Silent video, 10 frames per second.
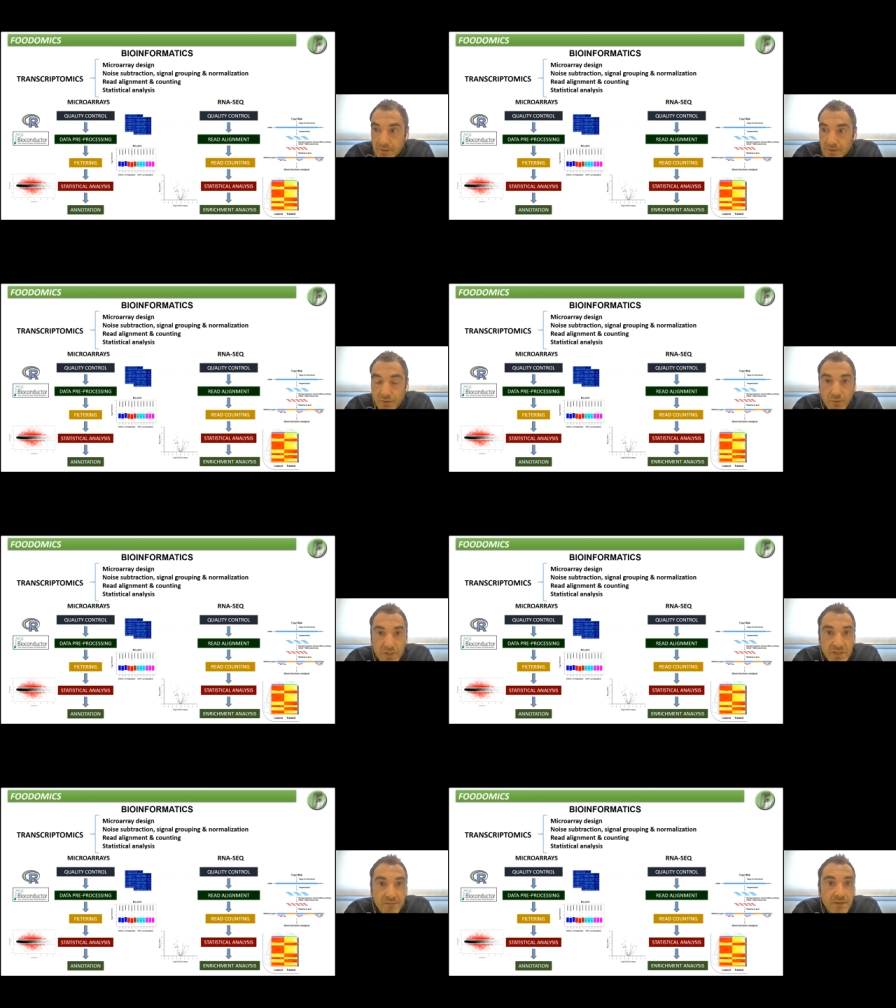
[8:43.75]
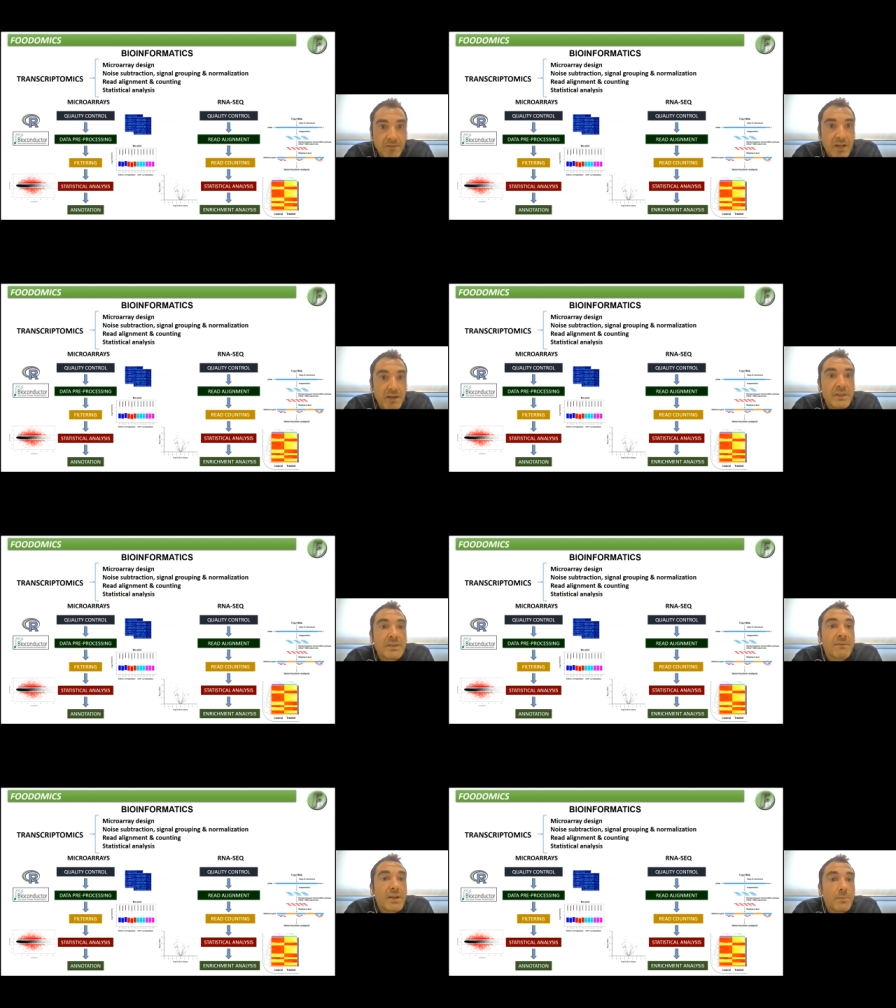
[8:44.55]
softwares have, been, have
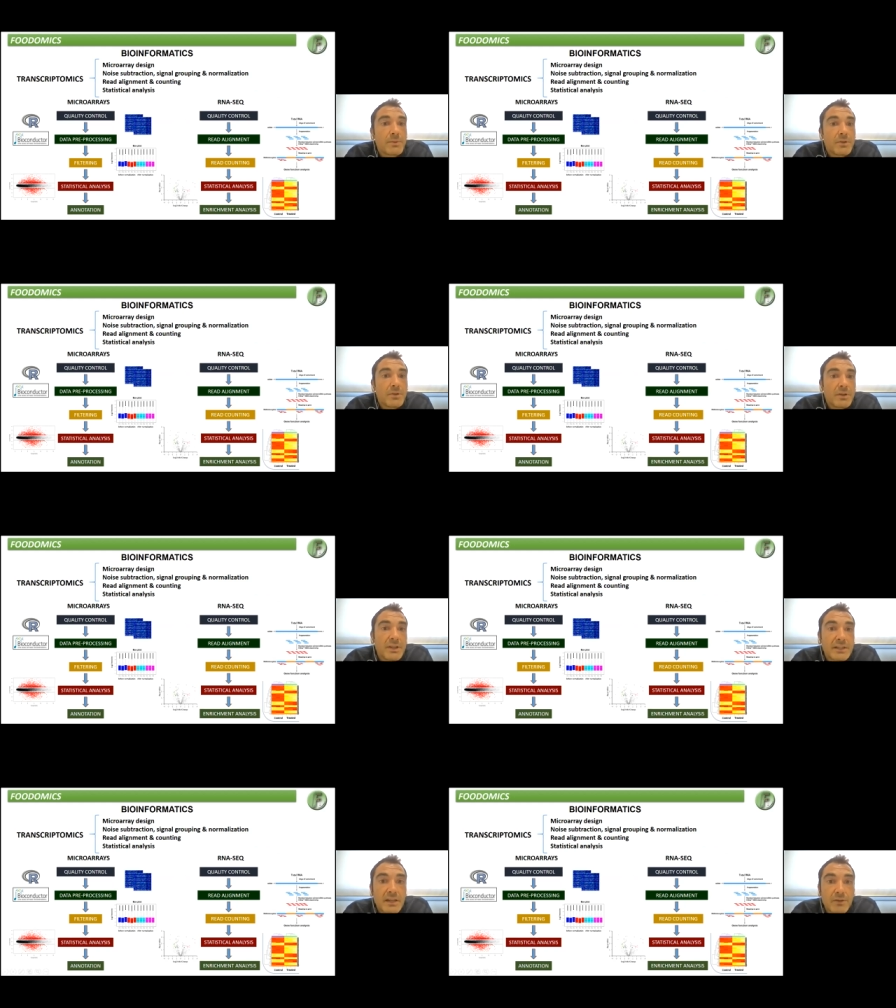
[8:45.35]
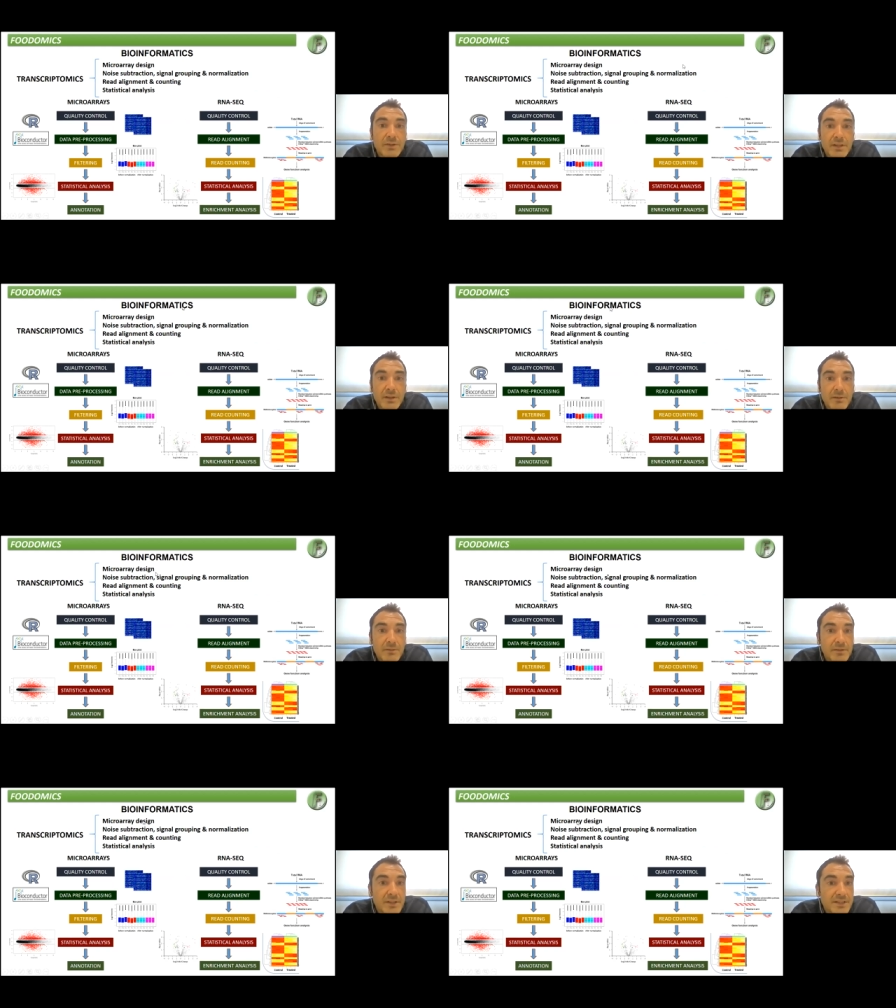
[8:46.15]
been developed that allow the
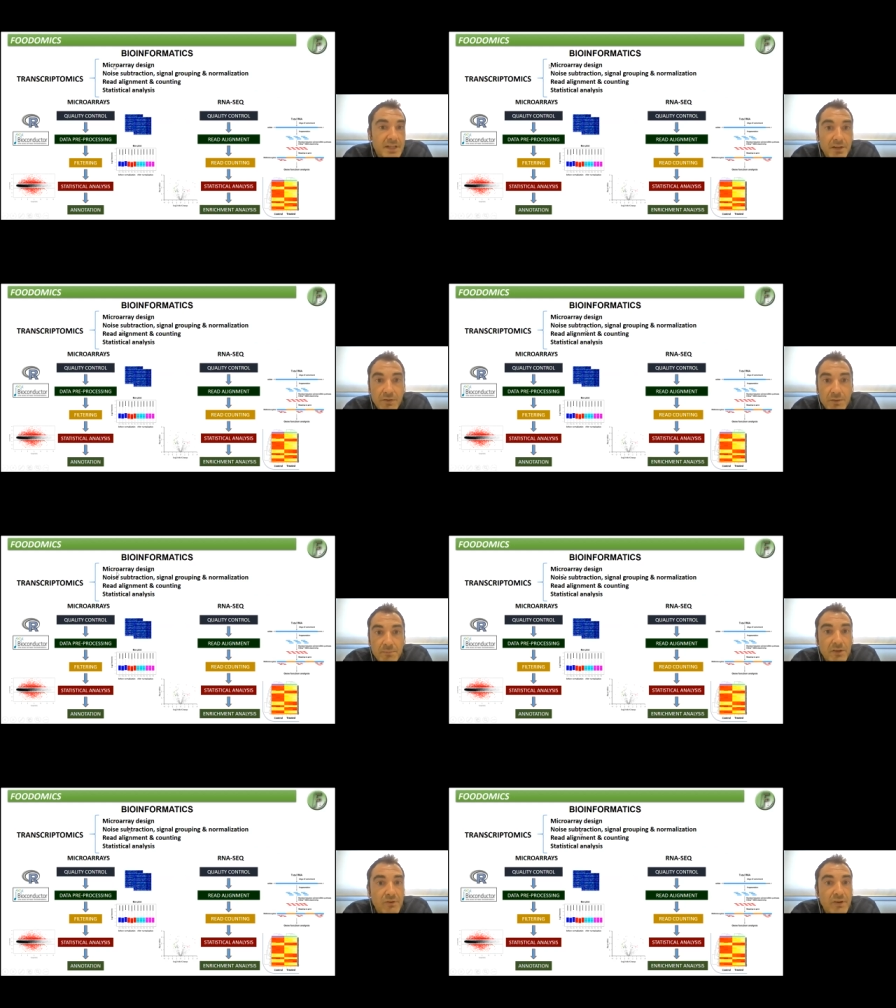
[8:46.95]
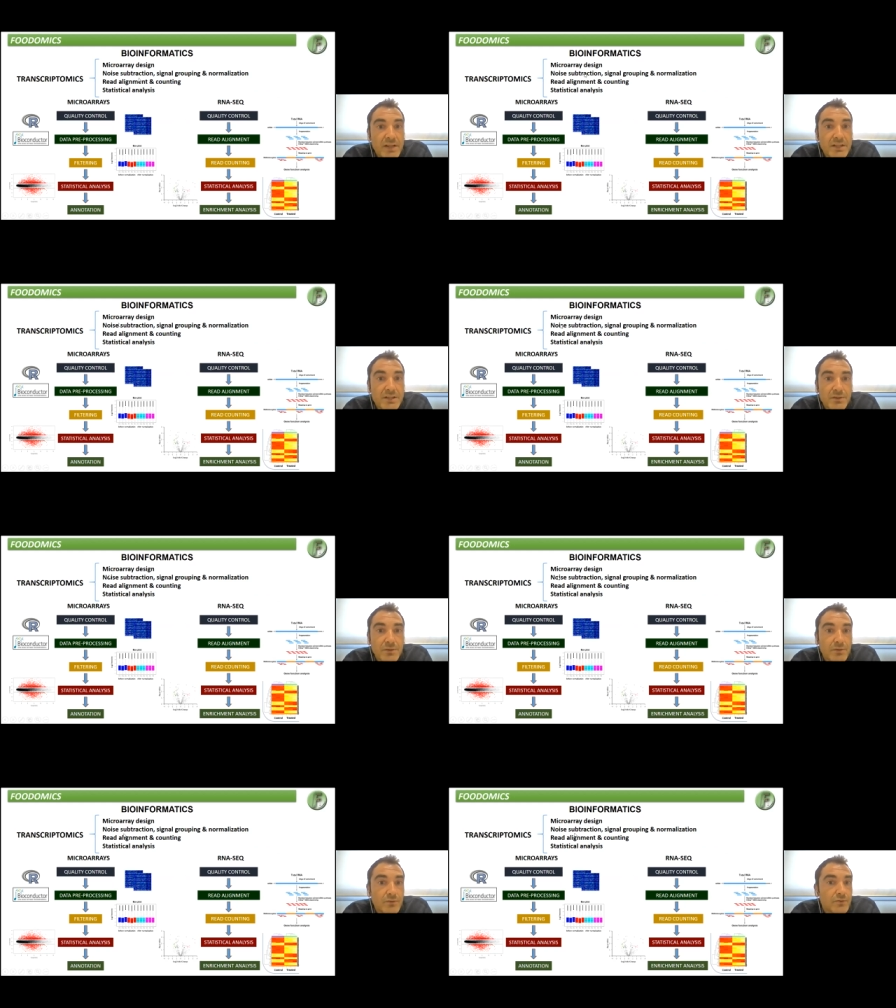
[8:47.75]
design of the microarrays
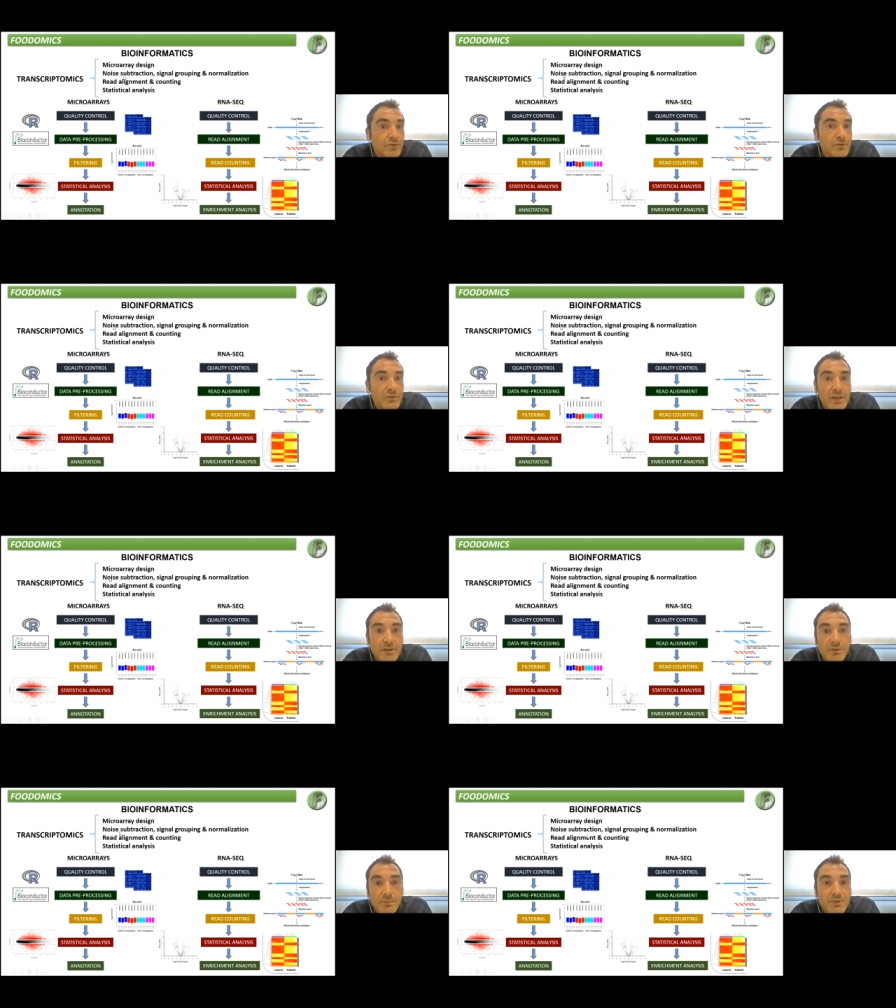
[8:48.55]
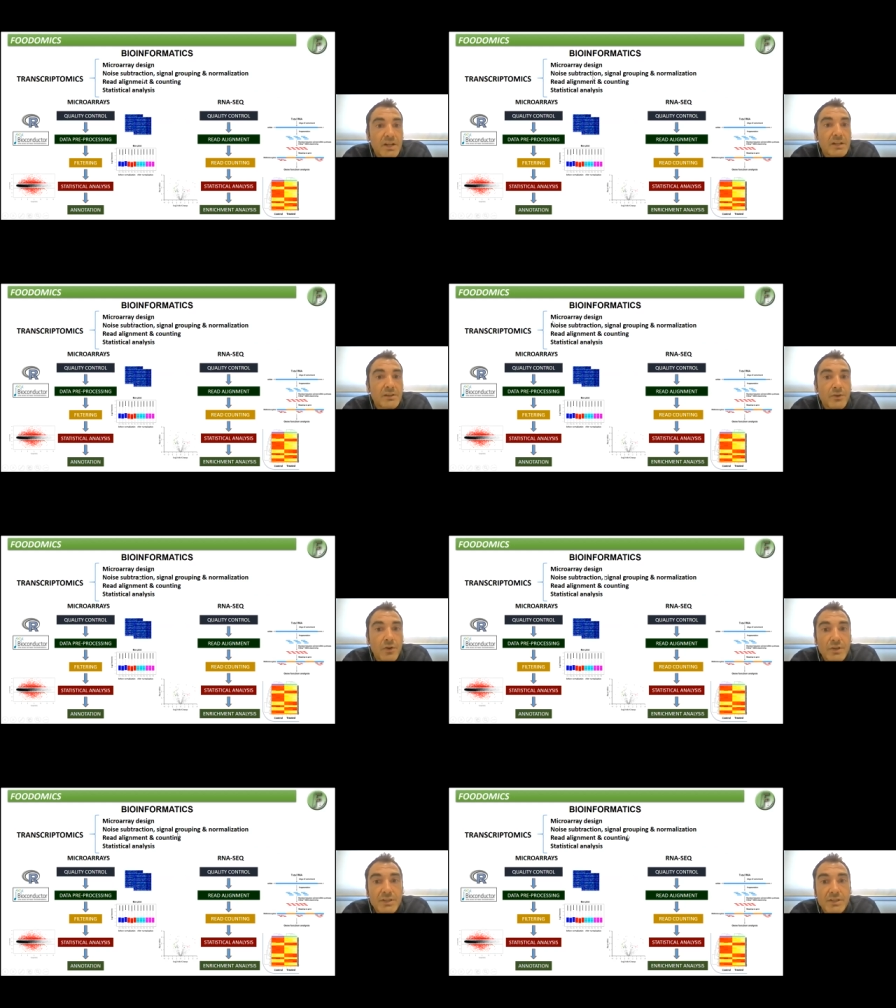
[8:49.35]
or to subtract, subtract
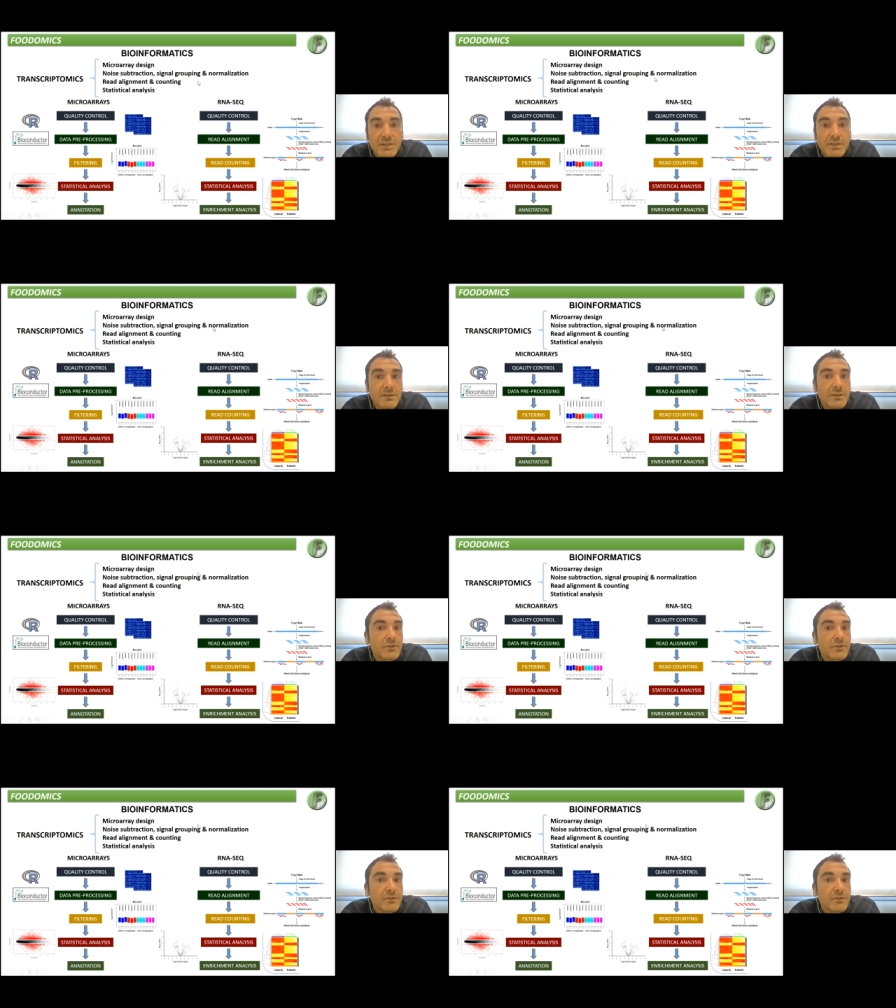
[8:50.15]
noise,